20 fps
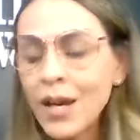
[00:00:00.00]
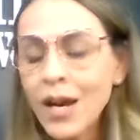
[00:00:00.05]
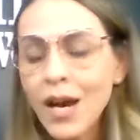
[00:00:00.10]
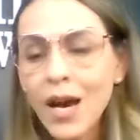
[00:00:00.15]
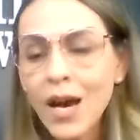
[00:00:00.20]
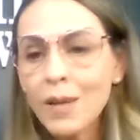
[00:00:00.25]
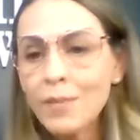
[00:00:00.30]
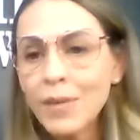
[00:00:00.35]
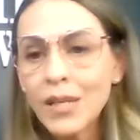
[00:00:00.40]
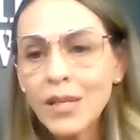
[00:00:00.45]

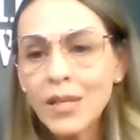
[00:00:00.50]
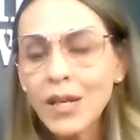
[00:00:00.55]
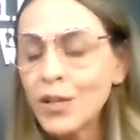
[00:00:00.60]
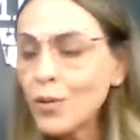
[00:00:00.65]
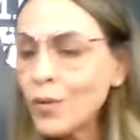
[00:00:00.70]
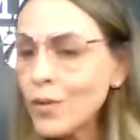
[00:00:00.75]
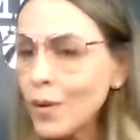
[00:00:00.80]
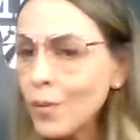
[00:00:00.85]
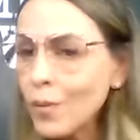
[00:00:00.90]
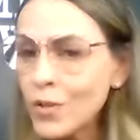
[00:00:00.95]
I mean, I
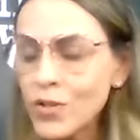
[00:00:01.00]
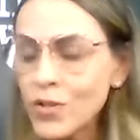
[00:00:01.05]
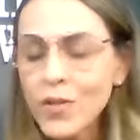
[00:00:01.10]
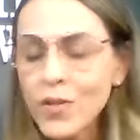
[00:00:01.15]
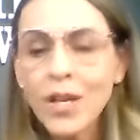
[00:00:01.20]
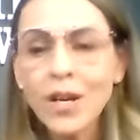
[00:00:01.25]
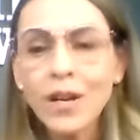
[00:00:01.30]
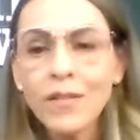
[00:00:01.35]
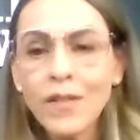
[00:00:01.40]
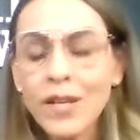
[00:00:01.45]
know that once you
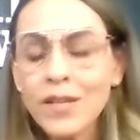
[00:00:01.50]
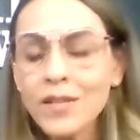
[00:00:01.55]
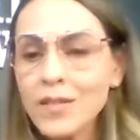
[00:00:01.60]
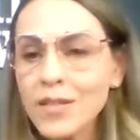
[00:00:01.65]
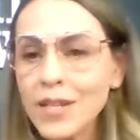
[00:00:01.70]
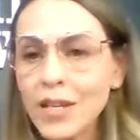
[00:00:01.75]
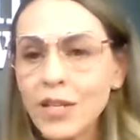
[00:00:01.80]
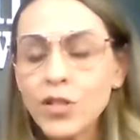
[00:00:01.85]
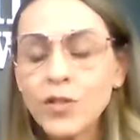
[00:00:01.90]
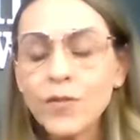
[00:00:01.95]
get on that
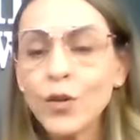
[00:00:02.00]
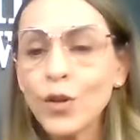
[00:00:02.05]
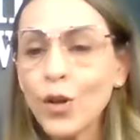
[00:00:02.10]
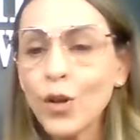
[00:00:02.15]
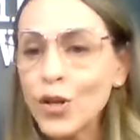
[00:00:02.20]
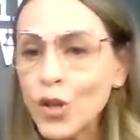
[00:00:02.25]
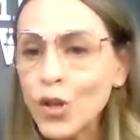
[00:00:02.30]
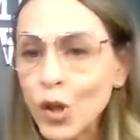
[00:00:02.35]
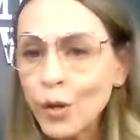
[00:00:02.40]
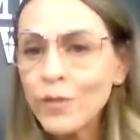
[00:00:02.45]
stage, if you're
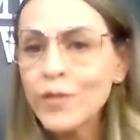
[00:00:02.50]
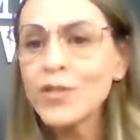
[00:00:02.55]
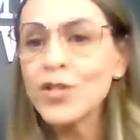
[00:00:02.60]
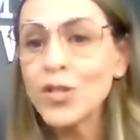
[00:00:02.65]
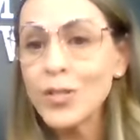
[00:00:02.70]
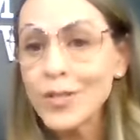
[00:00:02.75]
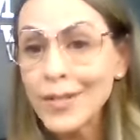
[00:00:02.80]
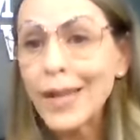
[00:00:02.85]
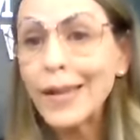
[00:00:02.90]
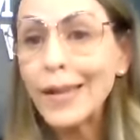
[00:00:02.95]
not nervous
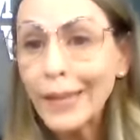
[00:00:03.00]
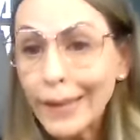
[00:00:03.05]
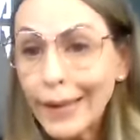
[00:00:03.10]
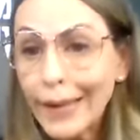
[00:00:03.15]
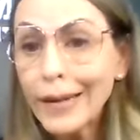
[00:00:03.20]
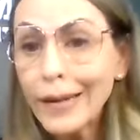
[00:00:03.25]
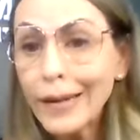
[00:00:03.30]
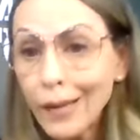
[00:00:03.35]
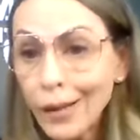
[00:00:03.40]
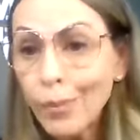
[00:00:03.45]
just a
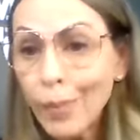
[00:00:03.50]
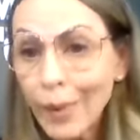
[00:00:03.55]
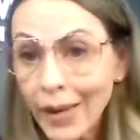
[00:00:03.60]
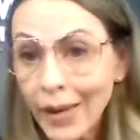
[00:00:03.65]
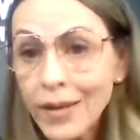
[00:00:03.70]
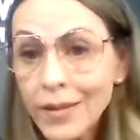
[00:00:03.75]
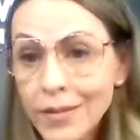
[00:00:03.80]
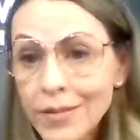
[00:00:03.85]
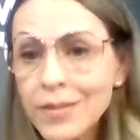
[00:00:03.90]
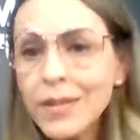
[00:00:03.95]
little
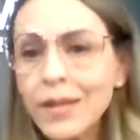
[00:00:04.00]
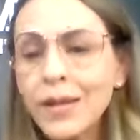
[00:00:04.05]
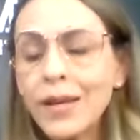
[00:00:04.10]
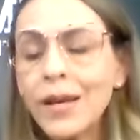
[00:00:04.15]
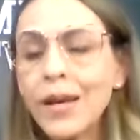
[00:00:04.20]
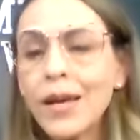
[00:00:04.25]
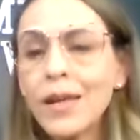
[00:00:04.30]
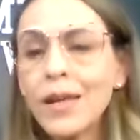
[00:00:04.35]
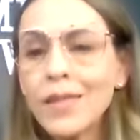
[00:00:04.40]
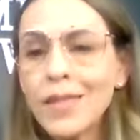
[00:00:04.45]
bit,
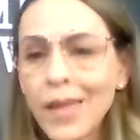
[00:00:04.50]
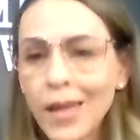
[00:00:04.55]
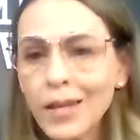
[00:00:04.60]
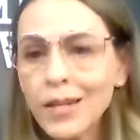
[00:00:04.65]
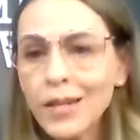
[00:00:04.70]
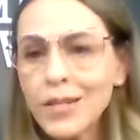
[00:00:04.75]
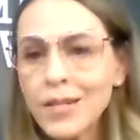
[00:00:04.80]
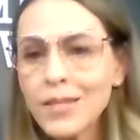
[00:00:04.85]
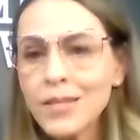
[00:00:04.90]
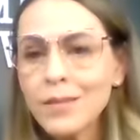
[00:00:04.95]
then
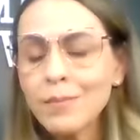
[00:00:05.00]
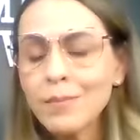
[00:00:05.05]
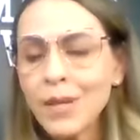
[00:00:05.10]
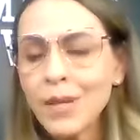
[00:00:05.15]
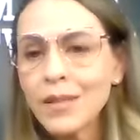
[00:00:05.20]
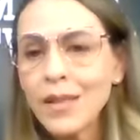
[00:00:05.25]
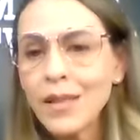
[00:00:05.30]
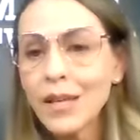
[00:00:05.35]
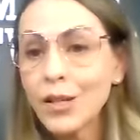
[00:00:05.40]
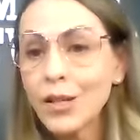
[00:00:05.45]
it doesn't
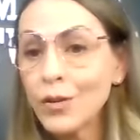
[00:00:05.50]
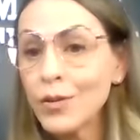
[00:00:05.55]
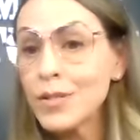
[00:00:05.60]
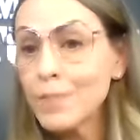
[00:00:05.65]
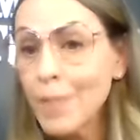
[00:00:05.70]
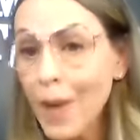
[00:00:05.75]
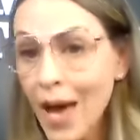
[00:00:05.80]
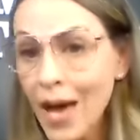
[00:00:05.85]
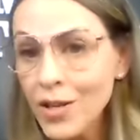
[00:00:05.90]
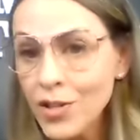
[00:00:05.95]
mean that you're as
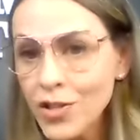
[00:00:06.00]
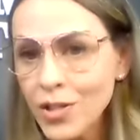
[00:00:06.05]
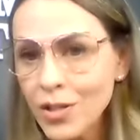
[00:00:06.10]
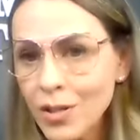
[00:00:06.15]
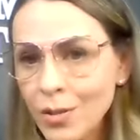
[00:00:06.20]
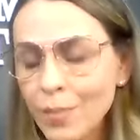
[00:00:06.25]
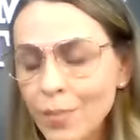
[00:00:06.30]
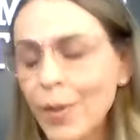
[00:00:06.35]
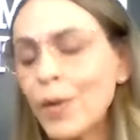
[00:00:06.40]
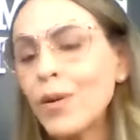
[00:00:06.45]

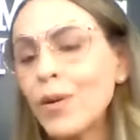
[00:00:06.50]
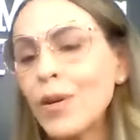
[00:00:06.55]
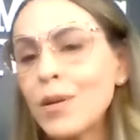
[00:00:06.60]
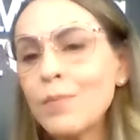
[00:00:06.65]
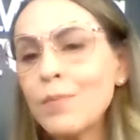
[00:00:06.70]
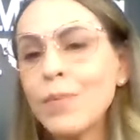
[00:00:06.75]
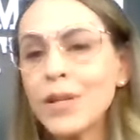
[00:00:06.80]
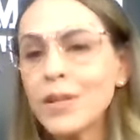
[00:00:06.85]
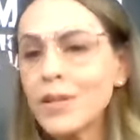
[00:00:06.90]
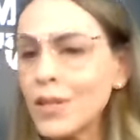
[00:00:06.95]
passionate about it,
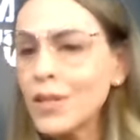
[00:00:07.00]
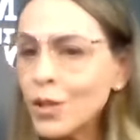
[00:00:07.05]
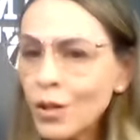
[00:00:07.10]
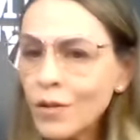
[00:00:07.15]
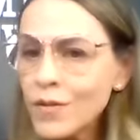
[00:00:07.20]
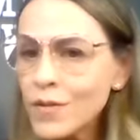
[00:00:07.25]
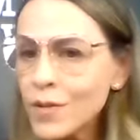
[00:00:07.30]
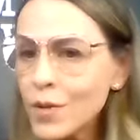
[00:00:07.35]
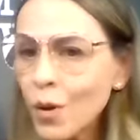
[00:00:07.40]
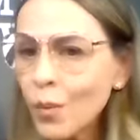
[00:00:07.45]
but the
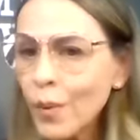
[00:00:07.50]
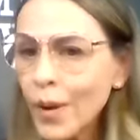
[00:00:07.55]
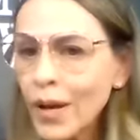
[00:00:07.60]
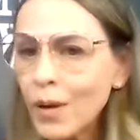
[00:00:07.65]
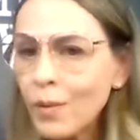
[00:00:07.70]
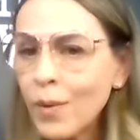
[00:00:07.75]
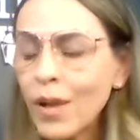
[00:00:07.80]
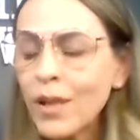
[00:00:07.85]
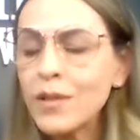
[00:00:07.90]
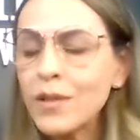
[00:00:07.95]
nerves go away
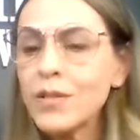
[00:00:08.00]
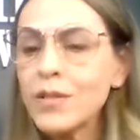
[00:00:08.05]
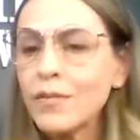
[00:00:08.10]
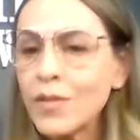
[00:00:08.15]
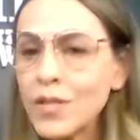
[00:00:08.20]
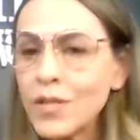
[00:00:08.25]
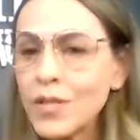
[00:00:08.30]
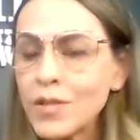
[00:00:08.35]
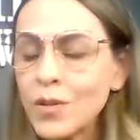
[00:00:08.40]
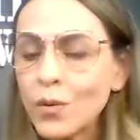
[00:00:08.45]

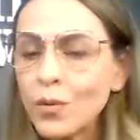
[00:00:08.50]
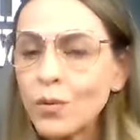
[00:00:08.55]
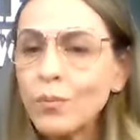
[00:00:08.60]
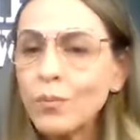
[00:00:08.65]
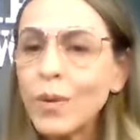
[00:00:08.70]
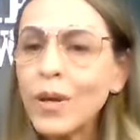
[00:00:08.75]
relatively soon.